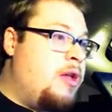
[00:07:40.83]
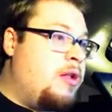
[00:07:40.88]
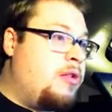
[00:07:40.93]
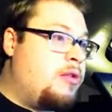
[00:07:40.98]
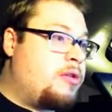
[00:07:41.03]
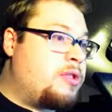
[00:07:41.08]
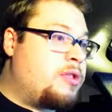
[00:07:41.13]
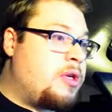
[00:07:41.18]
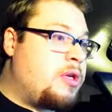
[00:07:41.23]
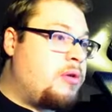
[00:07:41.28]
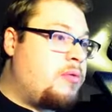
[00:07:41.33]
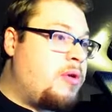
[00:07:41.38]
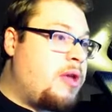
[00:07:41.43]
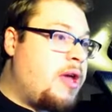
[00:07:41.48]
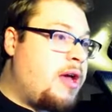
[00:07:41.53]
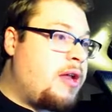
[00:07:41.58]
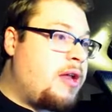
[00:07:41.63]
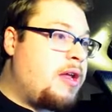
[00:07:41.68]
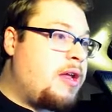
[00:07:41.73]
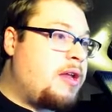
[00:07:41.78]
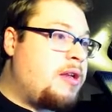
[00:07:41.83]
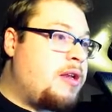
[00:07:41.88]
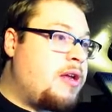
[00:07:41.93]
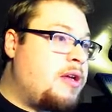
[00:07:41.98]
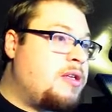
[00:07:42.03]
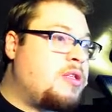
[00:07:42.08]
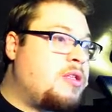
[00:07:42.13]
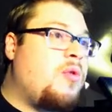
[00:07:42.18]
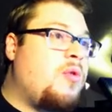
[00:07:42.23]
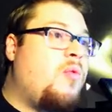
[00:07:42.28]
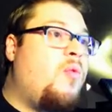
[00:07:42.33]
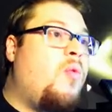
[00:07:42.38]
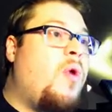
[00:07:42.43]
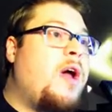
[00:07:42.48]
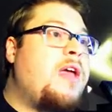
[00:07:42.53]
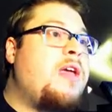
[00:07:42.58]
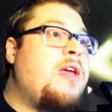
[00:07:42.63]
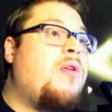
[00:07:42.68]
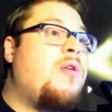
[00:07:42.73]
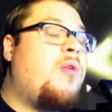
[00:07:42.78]
Looks like we got a nice
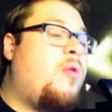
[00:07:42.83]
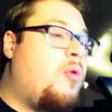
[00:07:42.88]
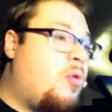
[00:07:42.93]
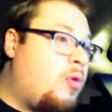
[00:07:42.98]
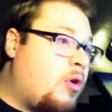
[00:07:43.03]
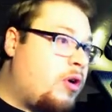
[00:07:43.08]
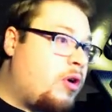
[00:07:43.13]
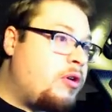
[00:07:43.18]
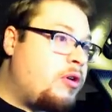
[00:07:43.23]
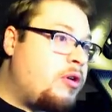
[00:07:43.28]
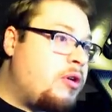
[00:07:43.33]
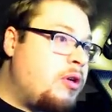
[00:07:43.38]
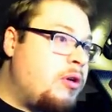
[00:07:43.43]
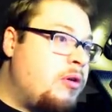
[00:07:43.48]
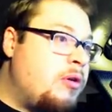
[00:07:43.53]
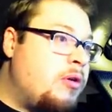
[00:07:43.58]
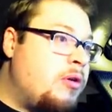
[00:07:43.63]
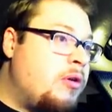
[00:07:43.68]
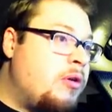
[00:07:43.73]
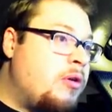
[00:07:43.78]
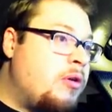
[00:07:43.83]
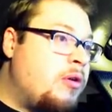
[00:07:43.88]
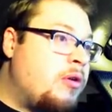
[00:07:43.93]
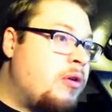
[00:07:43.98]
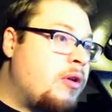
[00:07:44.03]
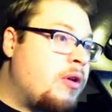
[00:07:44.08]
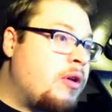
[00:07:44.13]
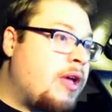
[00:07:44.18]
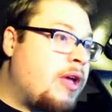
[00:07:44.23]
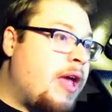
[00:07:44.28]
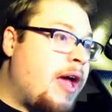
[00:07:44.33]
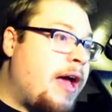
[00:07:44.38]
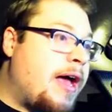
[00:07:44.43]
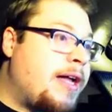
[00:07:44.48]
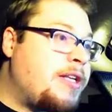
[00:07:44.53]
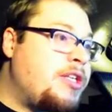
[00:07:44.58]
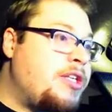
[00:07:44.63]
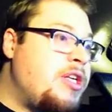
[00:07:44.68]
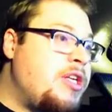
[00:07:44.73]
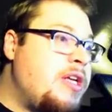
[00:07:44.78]
white horned
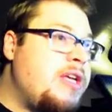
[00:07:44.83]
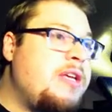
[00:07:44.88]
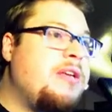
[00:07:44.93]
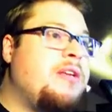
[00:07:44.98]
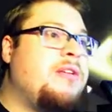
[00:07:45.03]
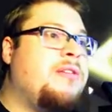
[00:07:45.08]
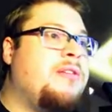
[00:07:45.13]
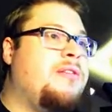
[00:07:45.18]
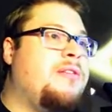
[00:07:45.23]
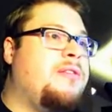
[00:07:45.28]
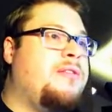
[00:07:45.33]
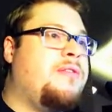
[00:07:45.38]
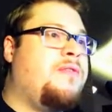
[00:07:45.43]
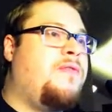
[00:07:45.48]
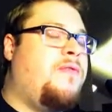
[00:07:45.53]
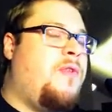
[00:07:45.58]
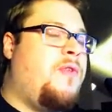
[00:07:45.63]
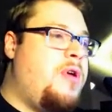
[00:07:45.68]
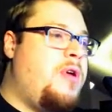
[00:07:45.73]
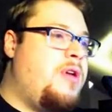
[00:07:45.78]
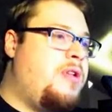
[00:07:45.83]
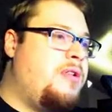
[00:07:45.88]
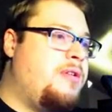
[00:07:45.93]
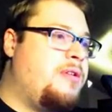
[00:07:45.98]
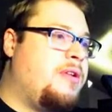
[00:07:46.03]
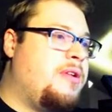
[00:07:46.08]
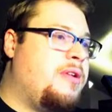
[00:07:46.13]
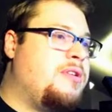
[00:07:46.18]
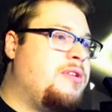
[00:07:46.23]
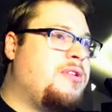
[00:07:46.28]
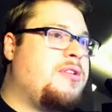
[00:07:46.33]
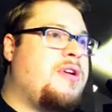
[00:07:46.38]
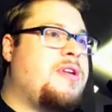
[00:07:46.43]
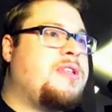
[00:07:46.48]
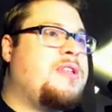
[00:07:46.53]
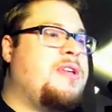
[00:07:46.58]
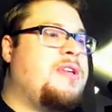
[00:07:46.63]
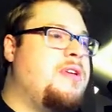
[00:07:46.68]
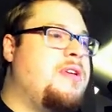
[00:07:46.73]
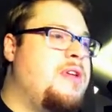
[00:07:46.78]
Kachi foil.
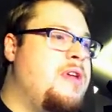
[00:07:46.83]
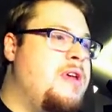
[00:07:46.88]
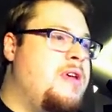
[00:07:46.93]
Interesting.